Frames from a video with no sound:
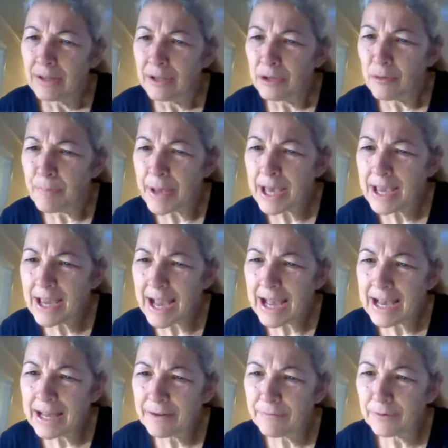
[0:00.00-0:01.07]
You pay
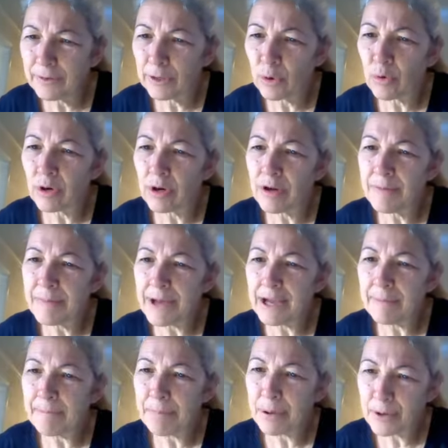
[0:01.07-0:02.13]
ad valorem
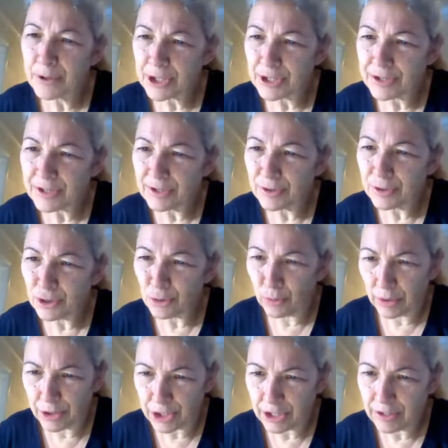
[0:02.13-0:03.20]
at purchase in
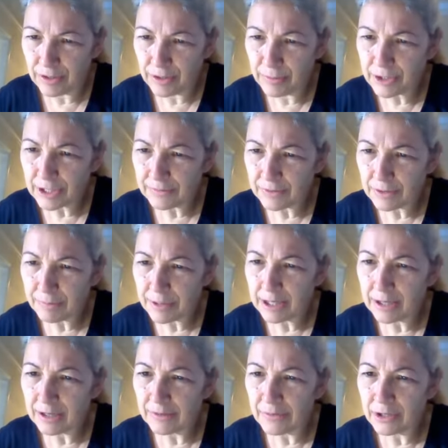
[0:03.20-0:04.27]
Georgia. Used to have to pay
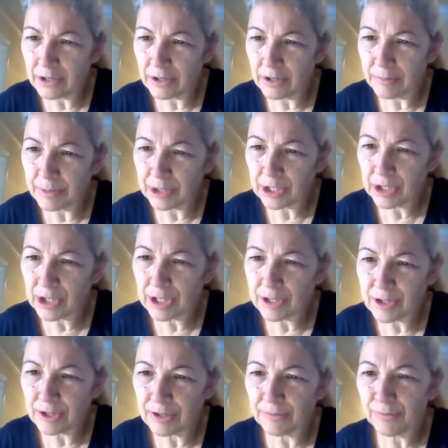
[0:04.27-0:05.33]
it every year, but they
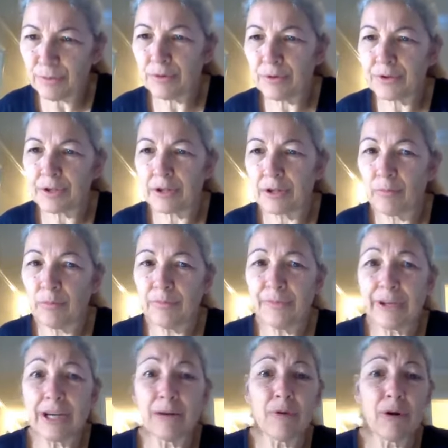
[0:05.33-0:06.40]
changed it a few years ago.
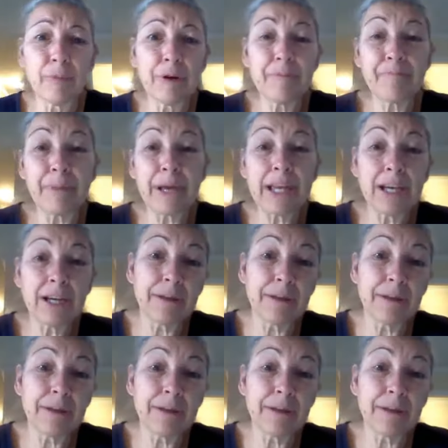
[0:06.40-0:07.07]
Yeah, well, we paid it